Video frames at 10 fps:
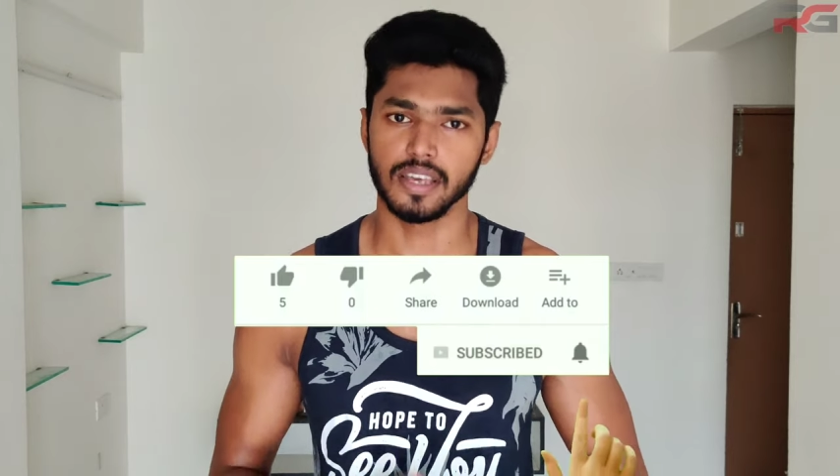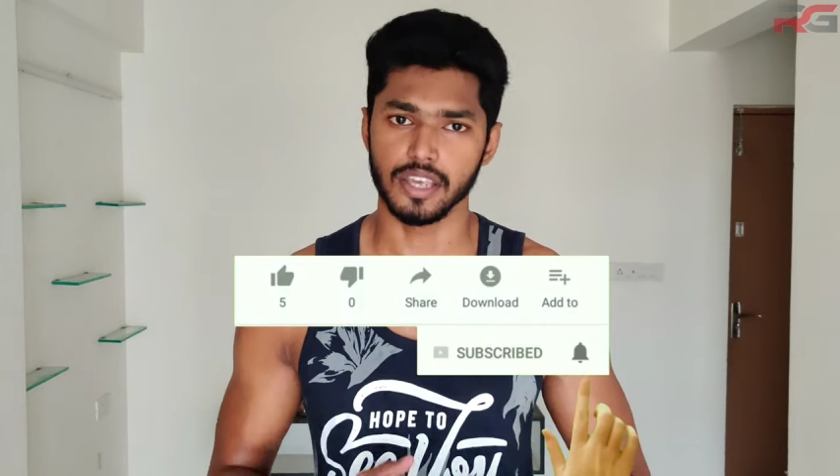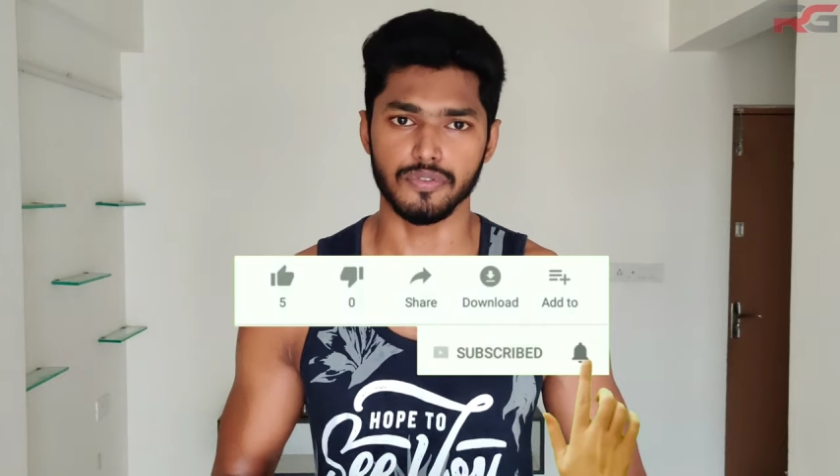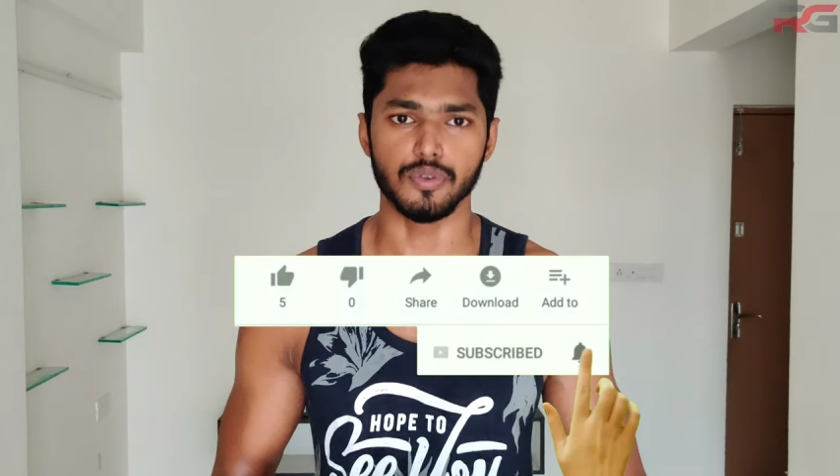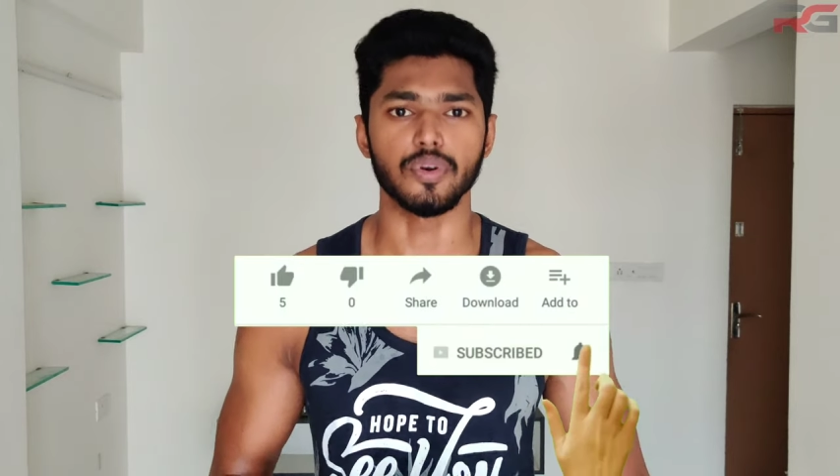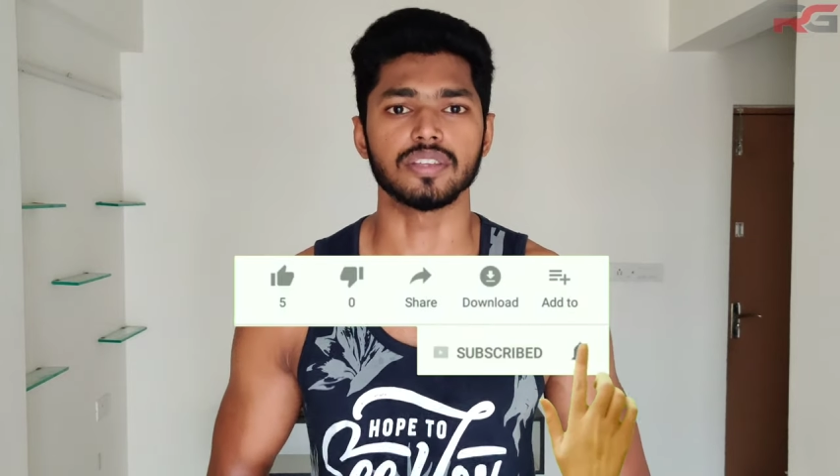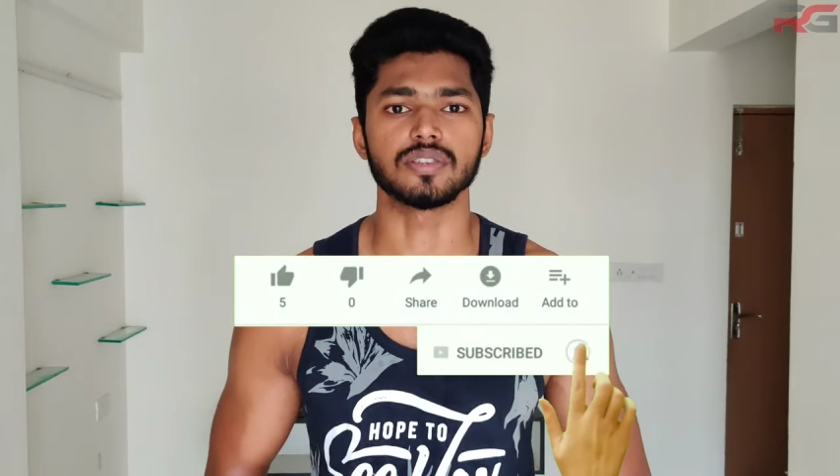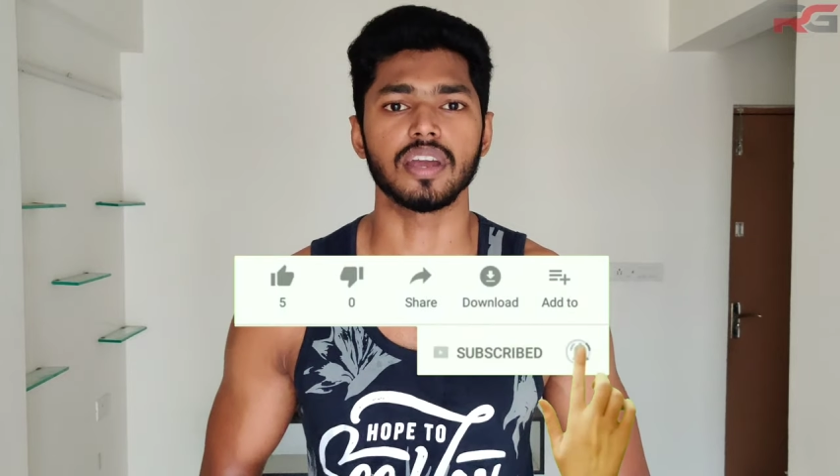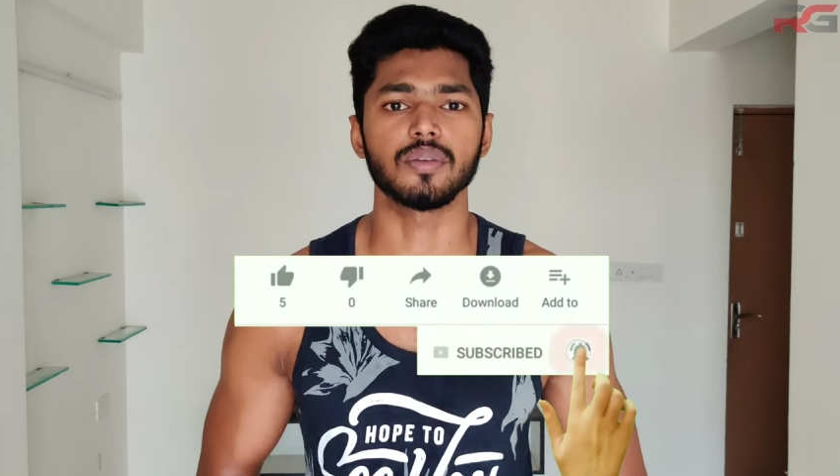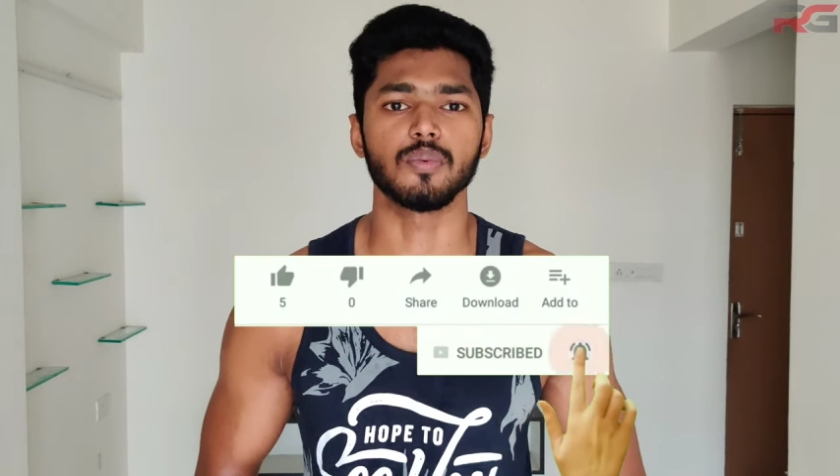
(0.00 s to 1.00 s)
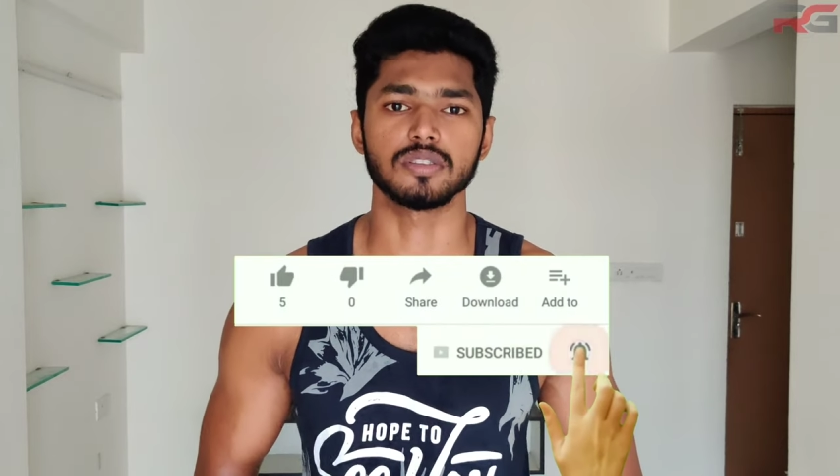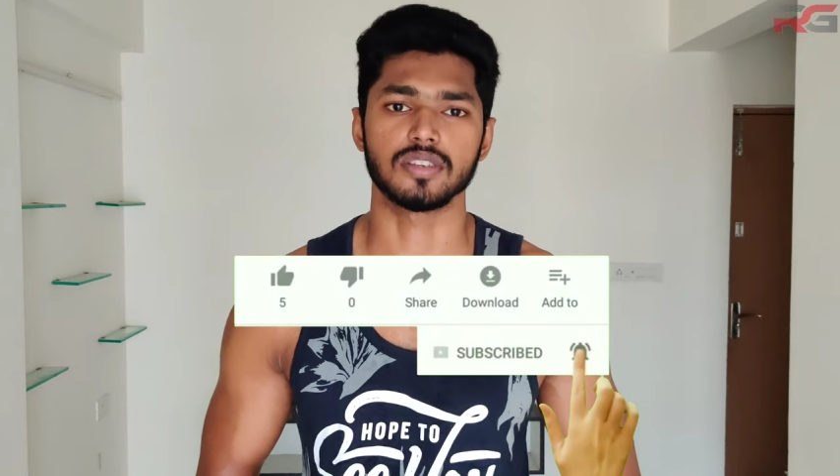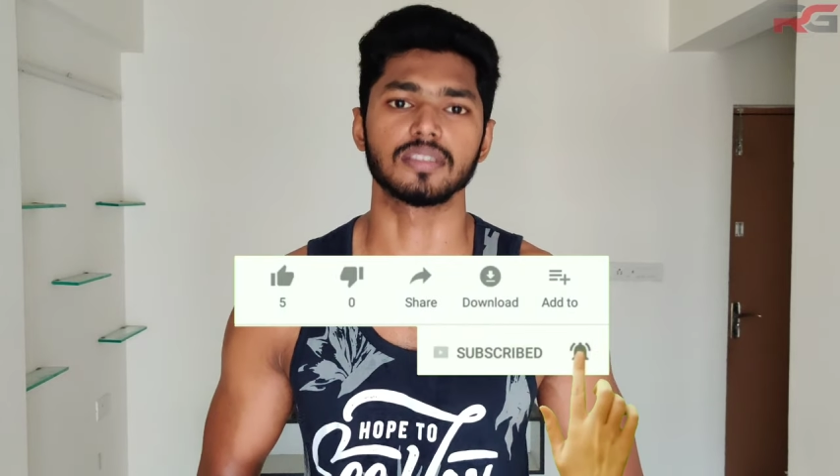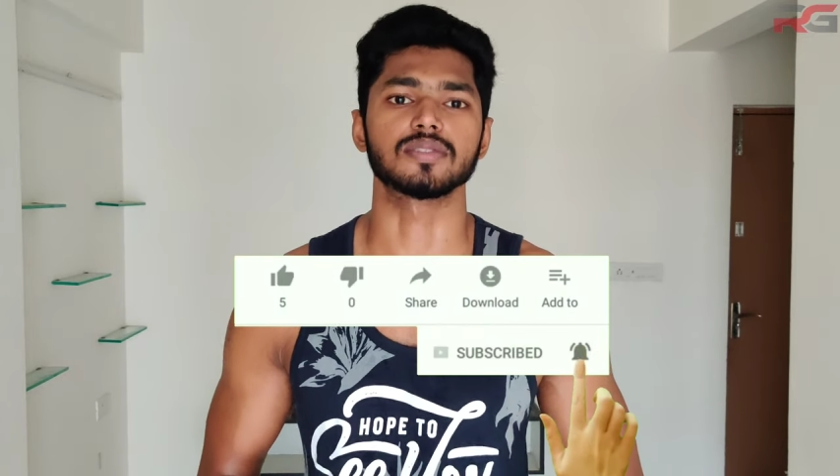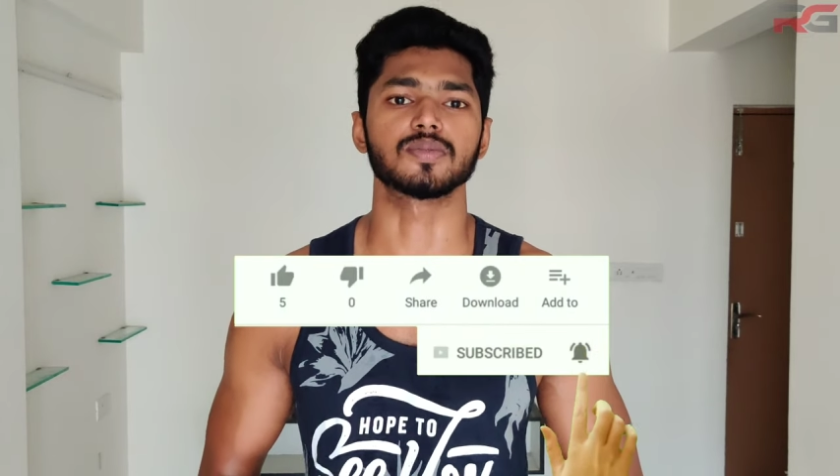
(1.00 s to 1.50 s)
if you enjoyed
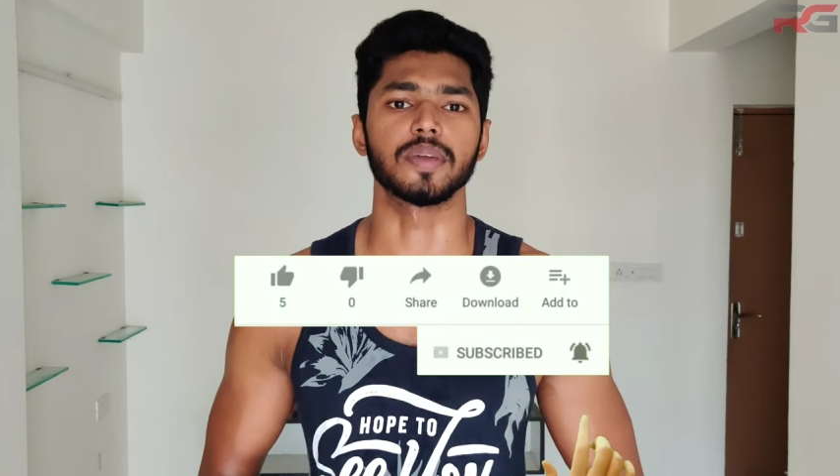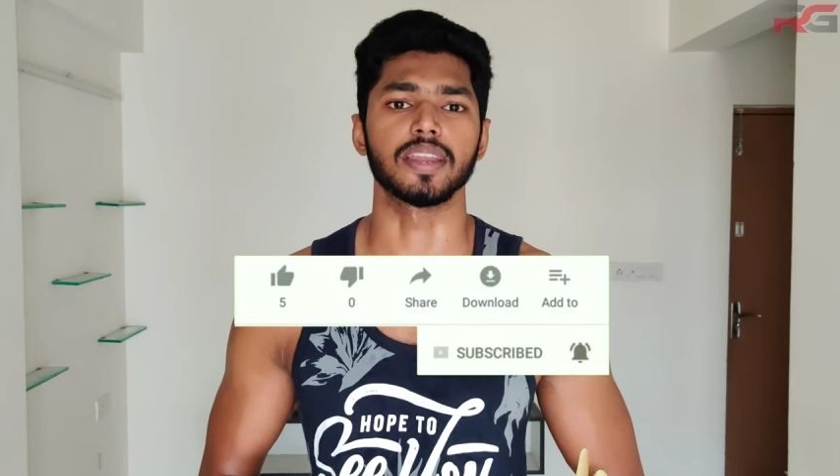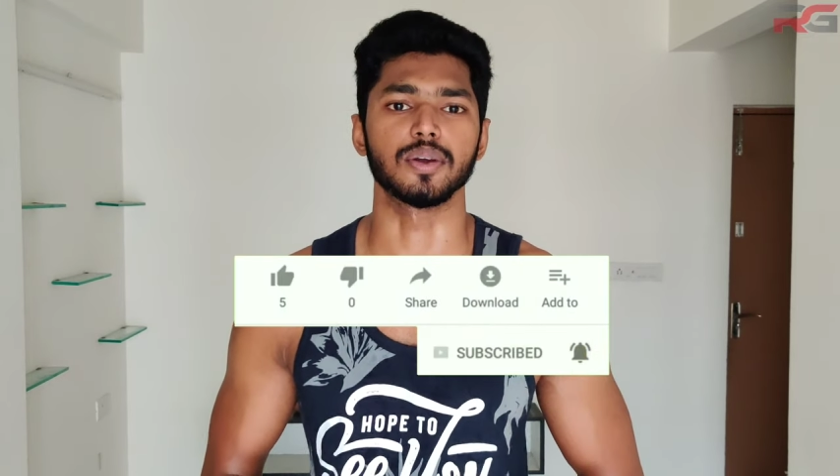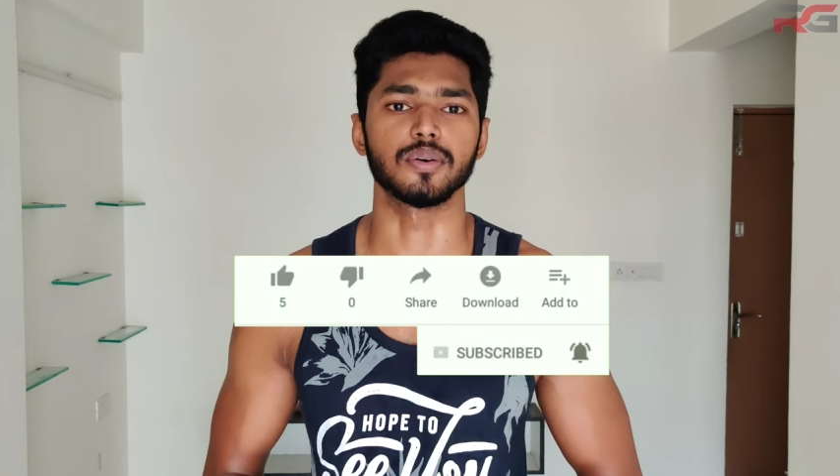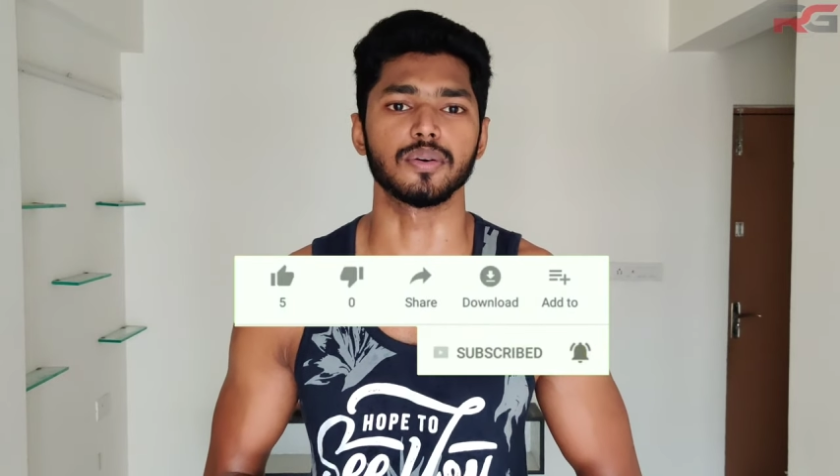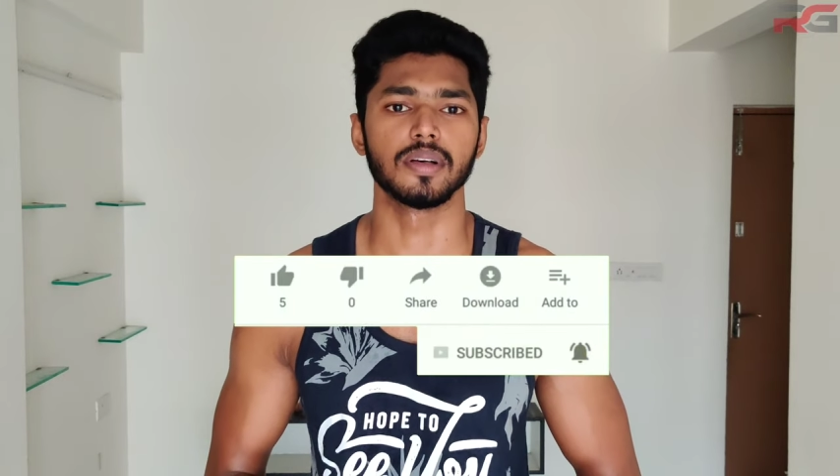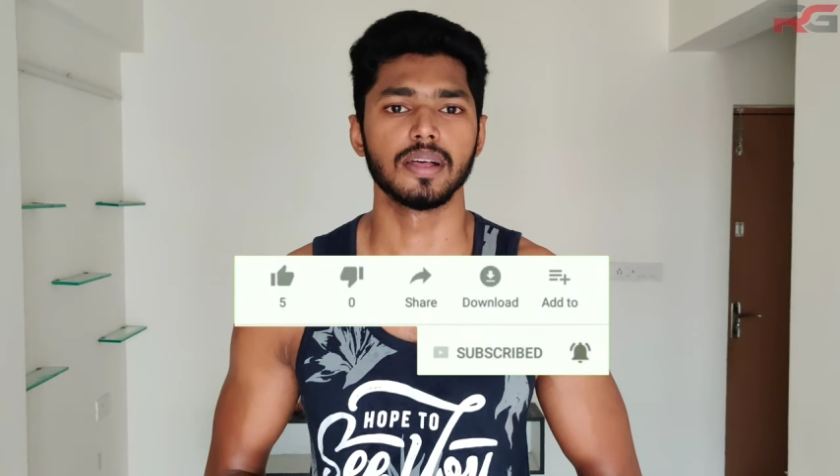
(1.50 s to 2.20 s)
watching this video.